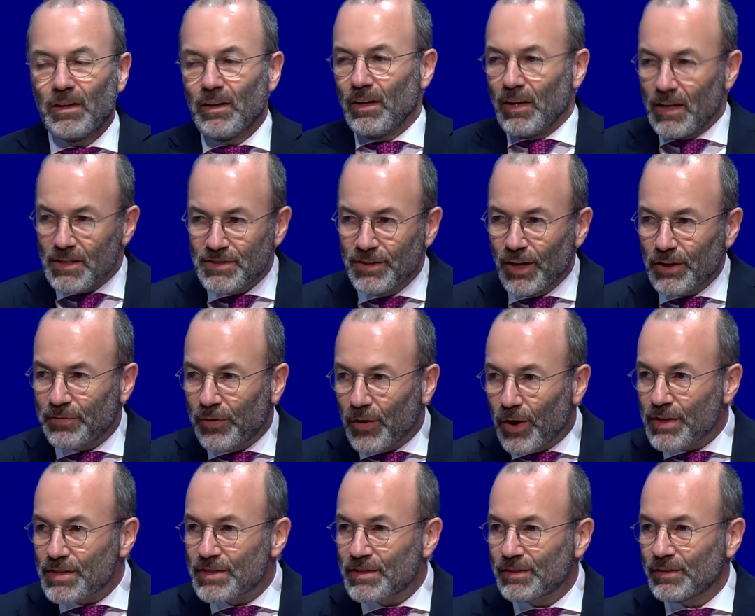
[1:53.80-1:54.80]
It's not
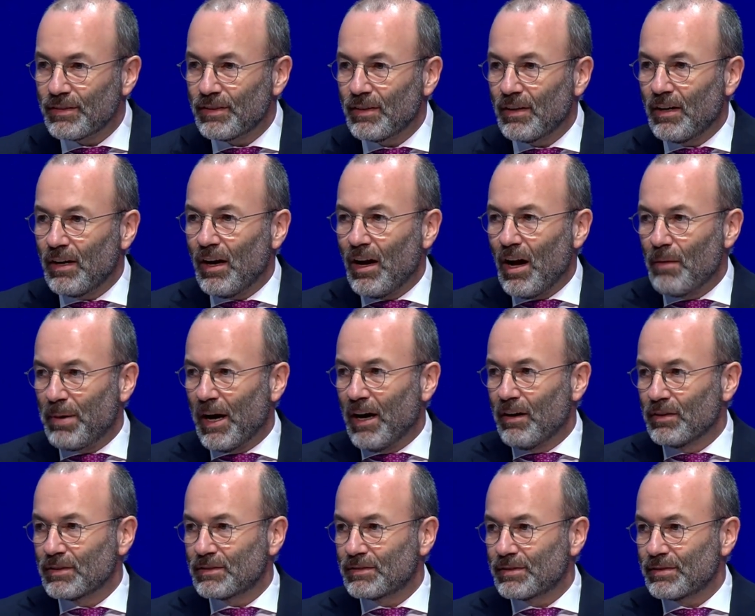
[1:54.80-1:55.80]
first
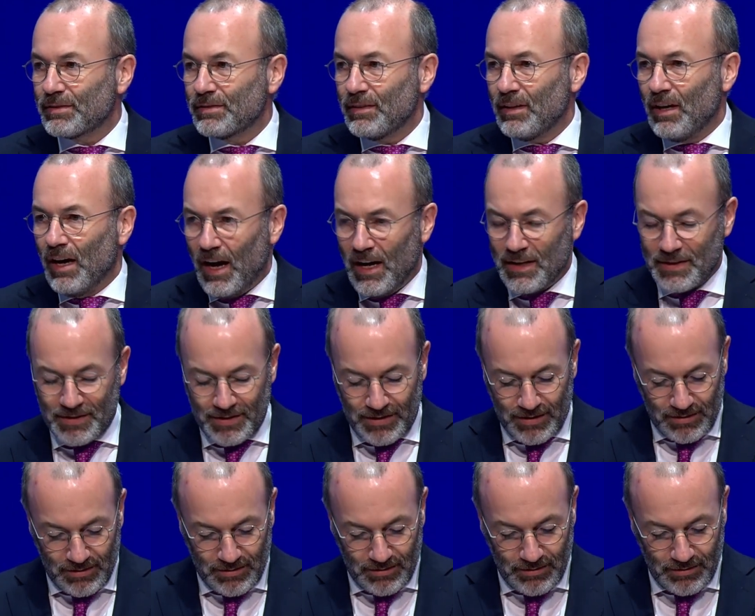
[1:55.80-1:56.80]
about us.
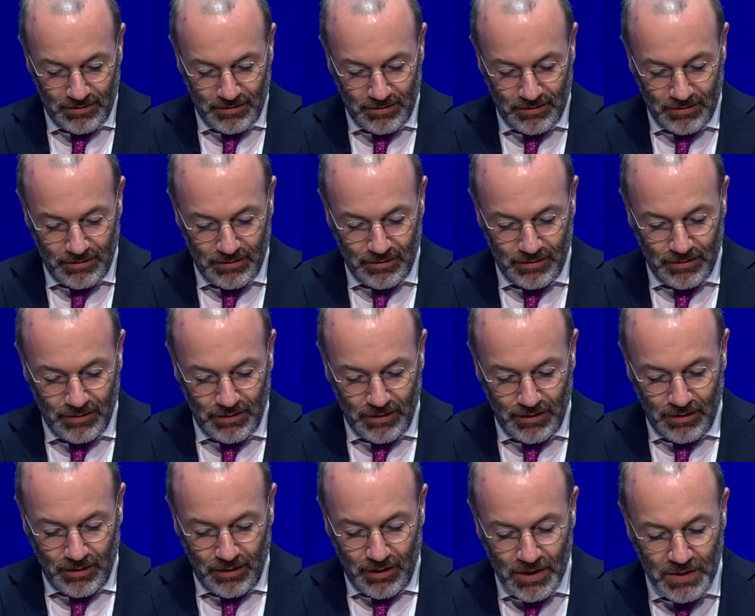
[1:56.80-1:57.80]

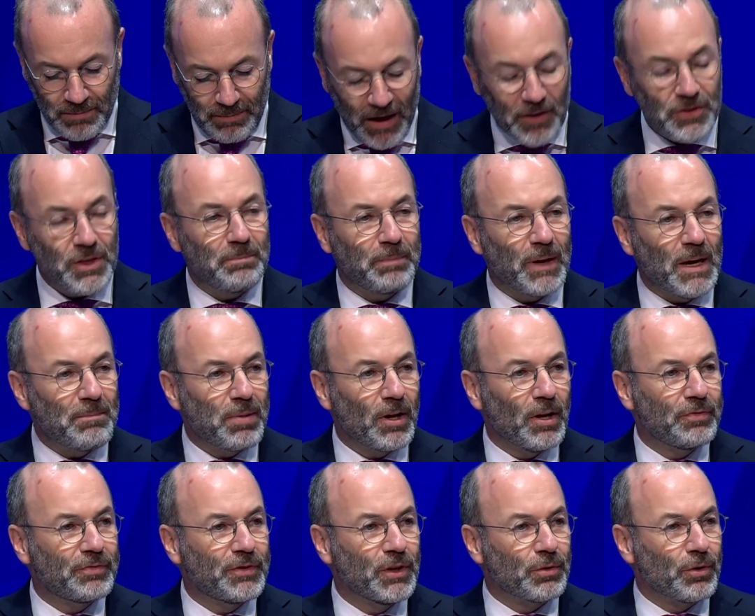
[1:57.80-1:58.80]
It's about the people
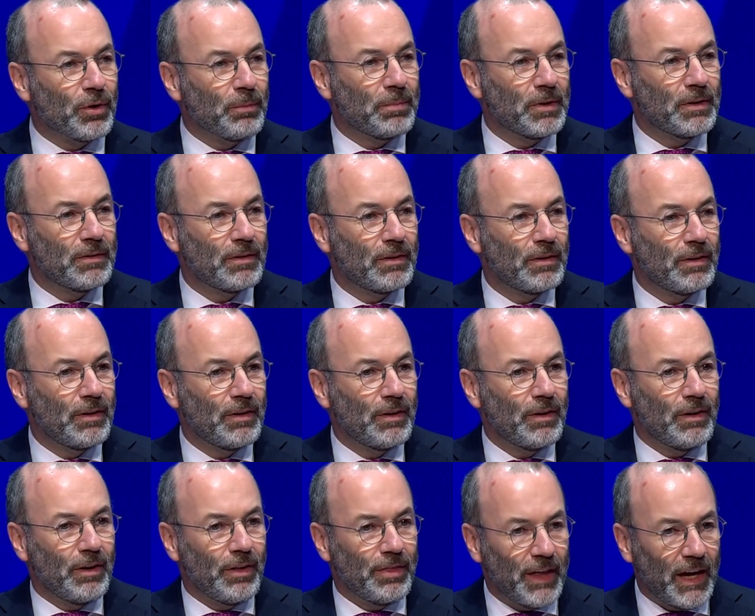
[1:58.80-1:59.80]
of Europe.
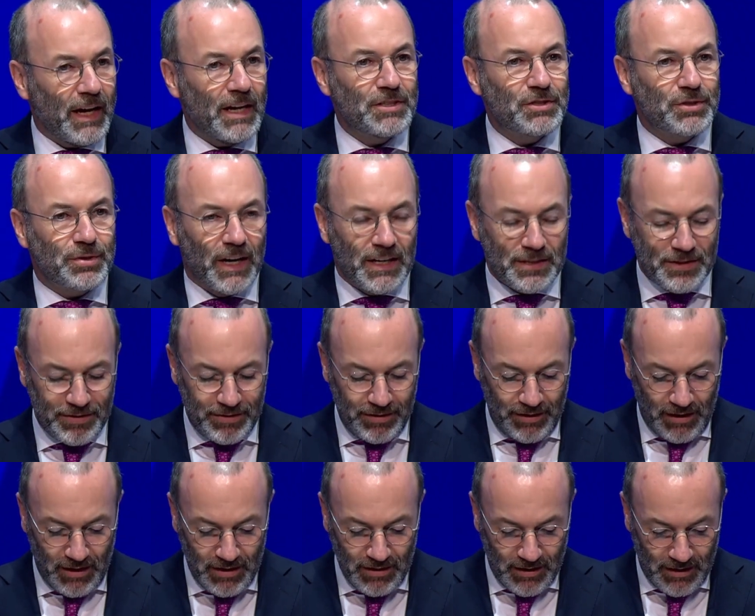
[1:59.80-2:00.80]
They trust
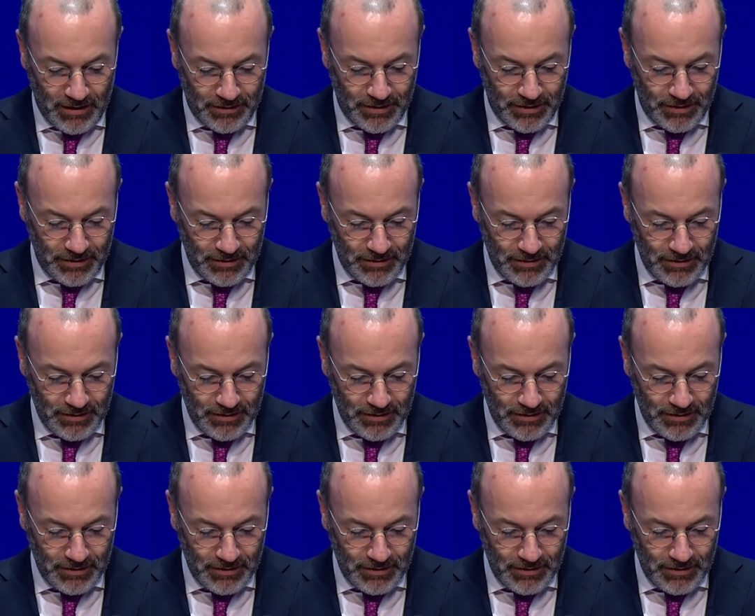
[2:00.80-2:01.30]
in us.